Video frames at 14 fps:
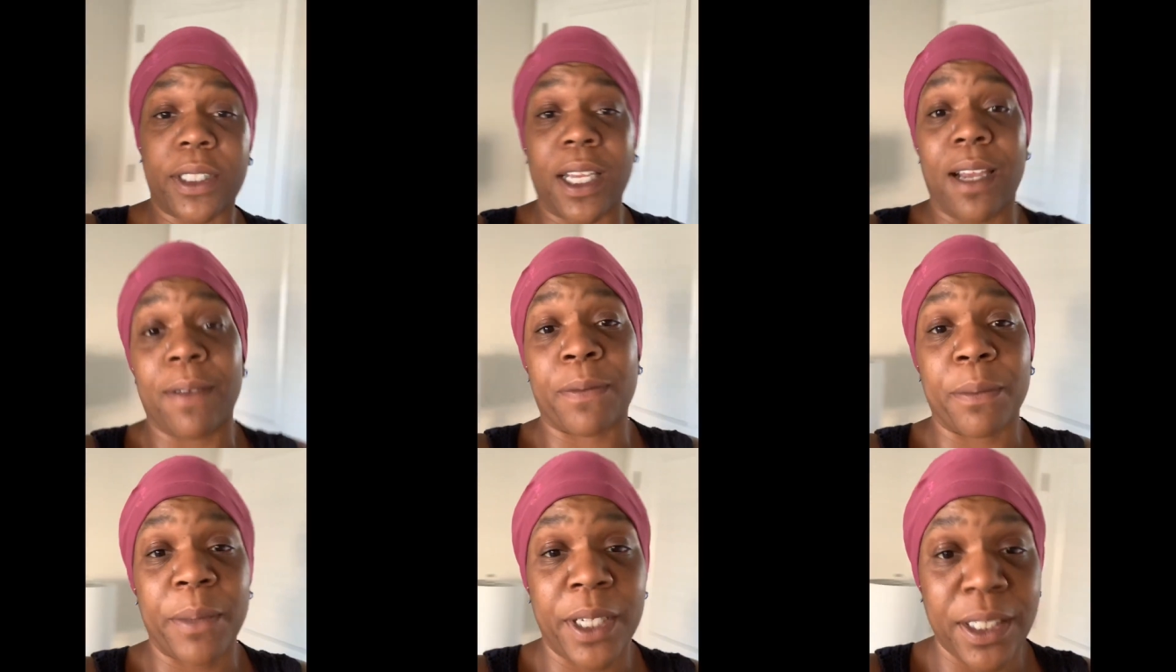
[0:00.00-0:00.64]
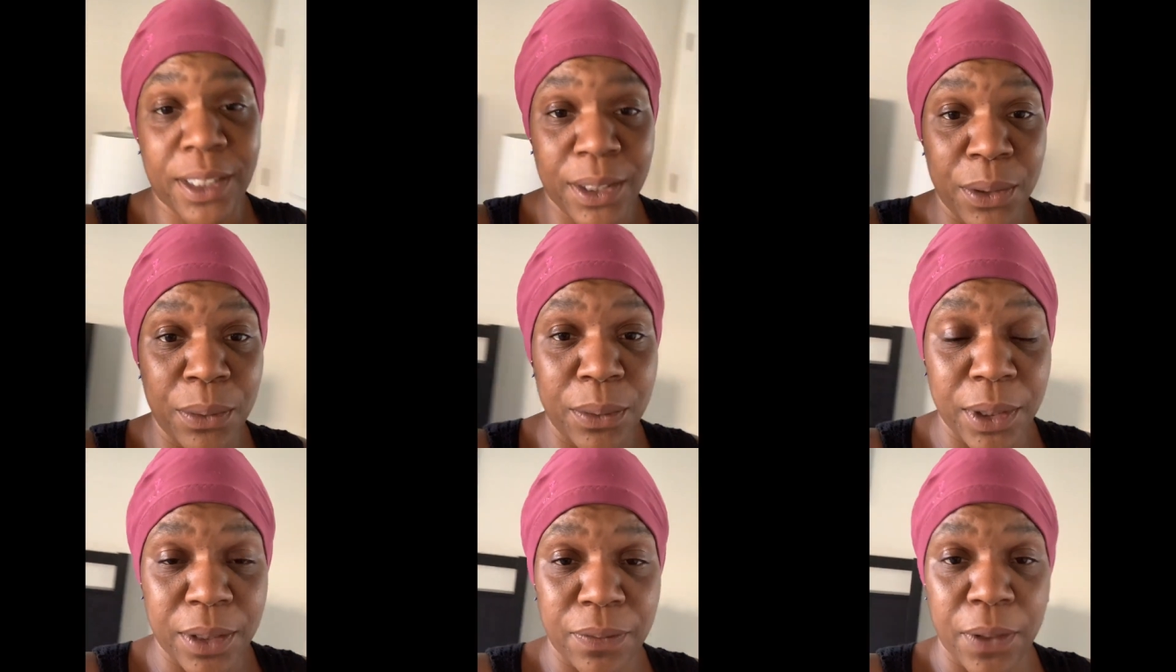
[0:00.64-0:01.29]
time for me
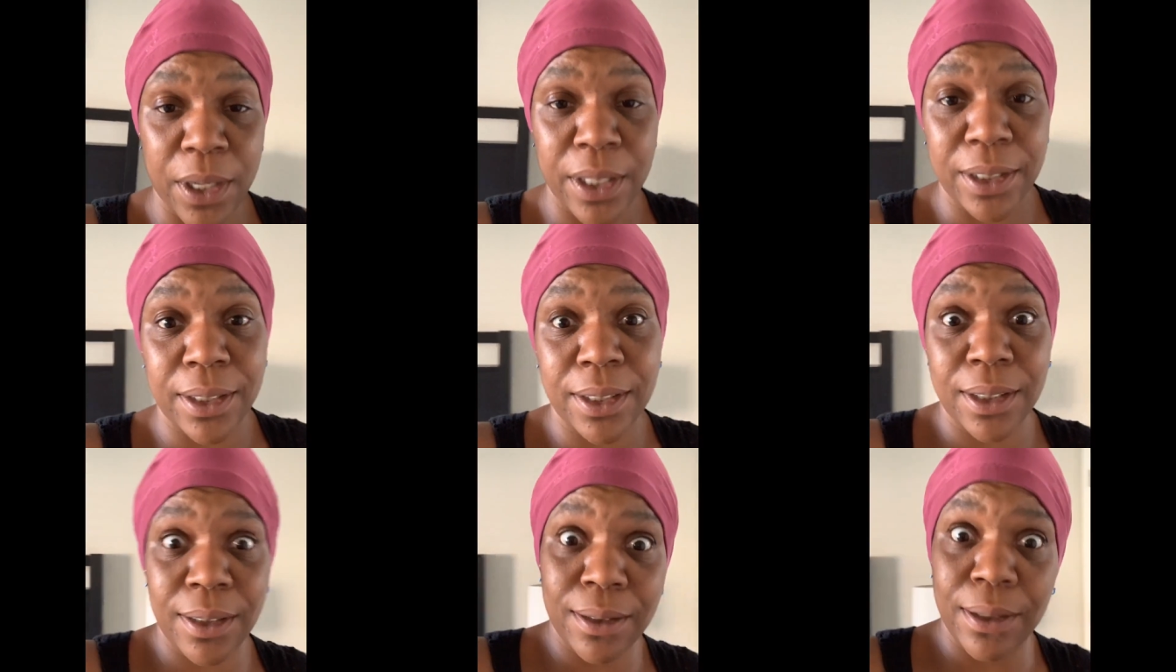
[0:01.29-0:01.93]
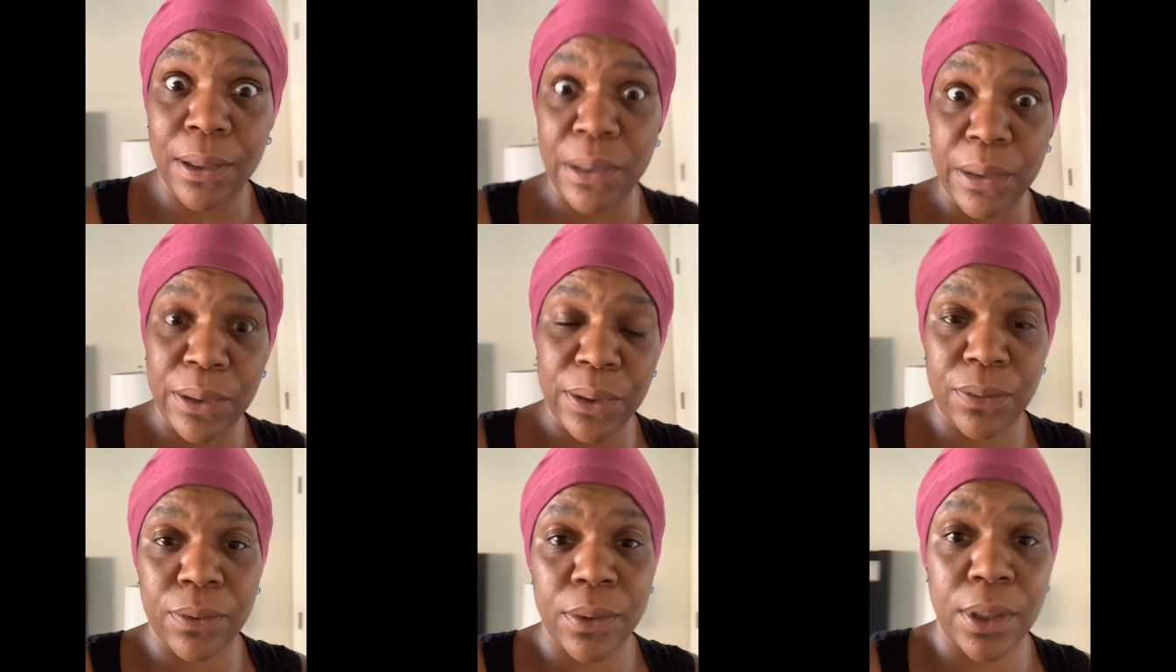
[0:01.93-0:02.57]
too as far as it
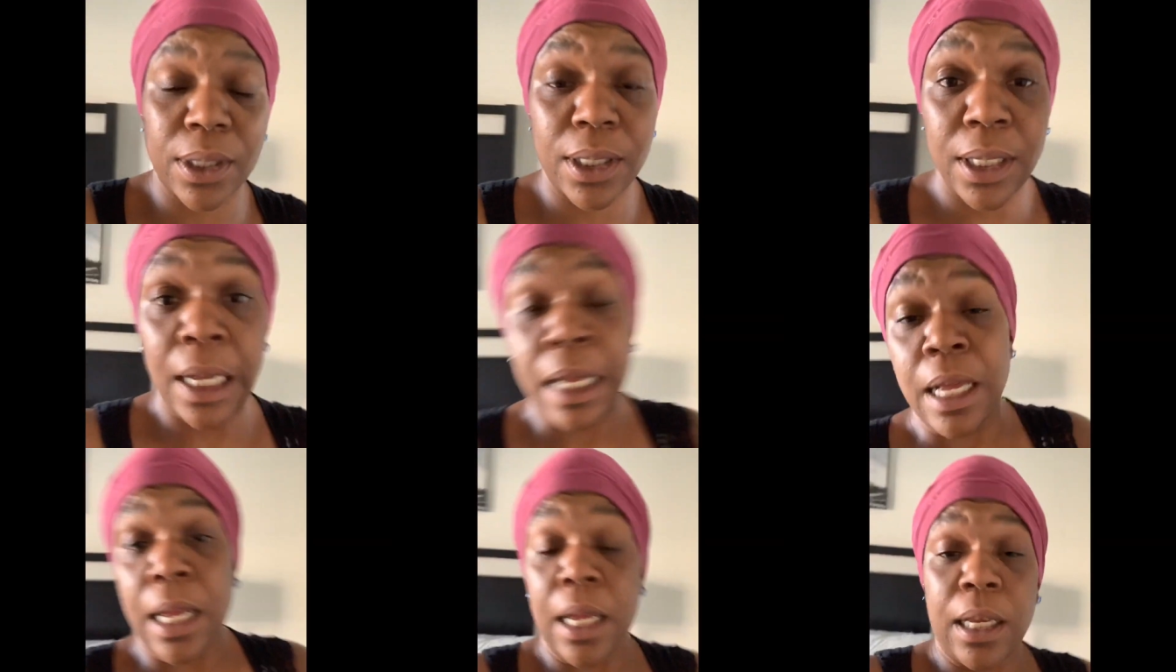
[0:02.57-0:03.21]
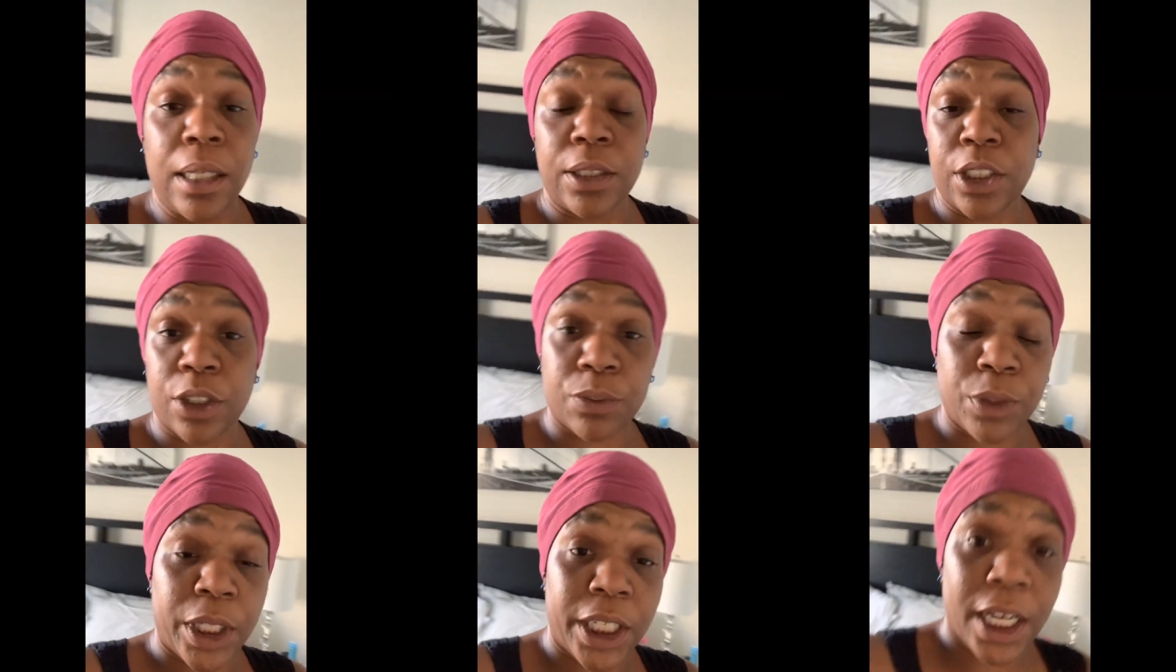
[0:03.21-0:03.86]
goes for just
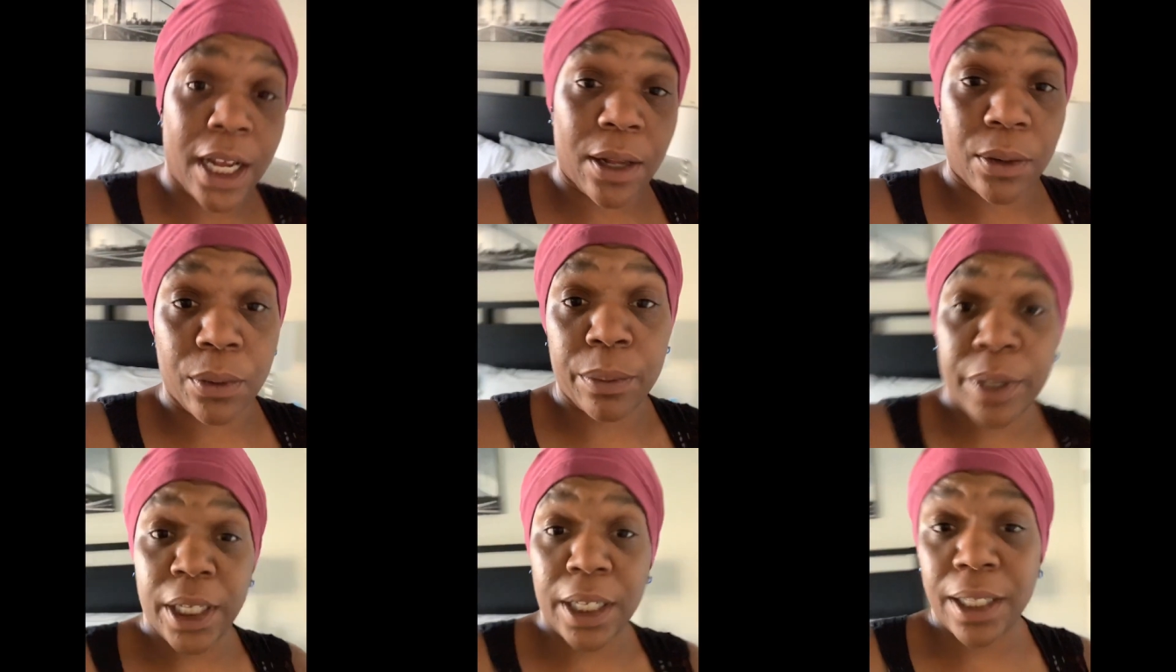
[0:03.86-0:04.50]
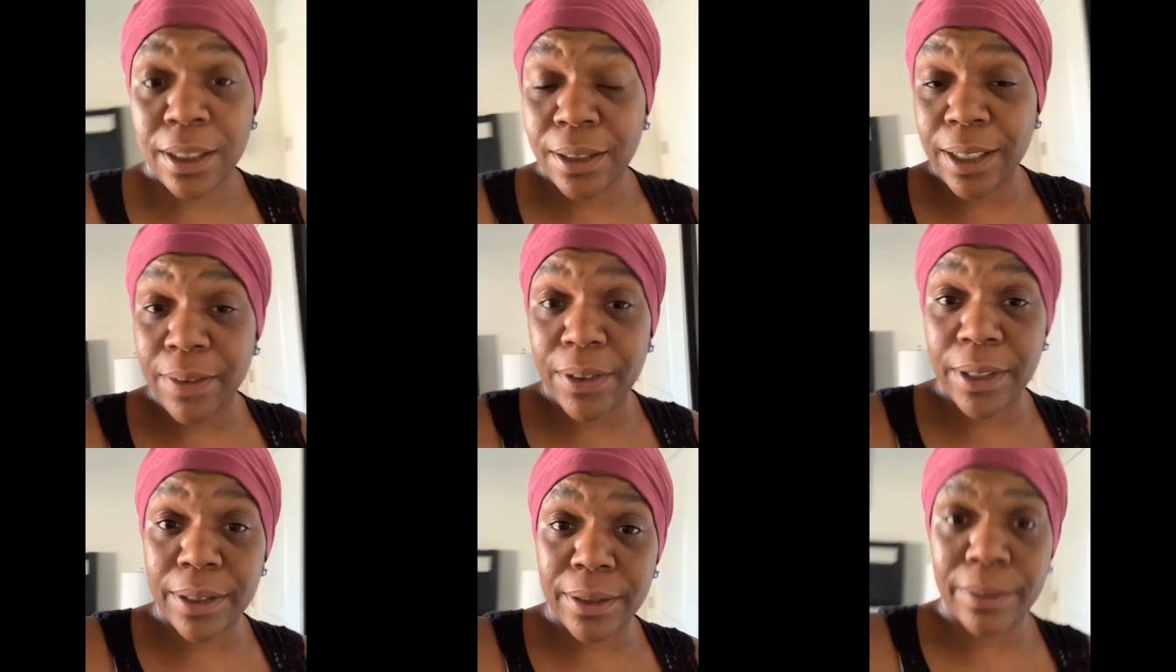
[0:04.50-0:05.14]
running out on me and
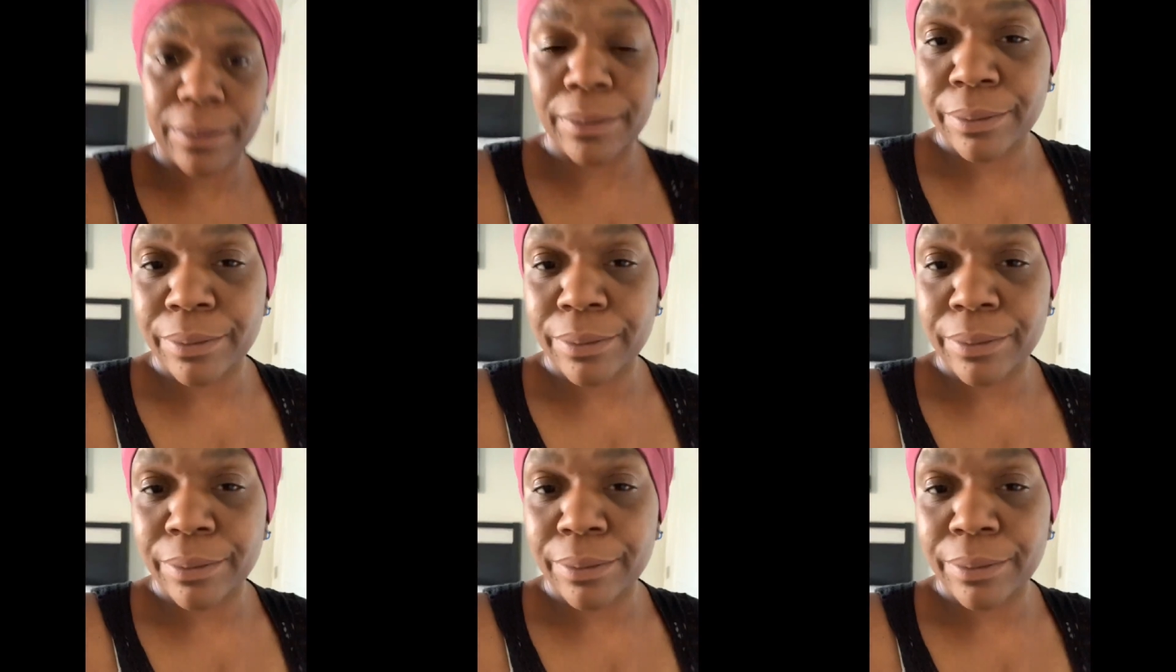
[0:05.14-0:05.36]
never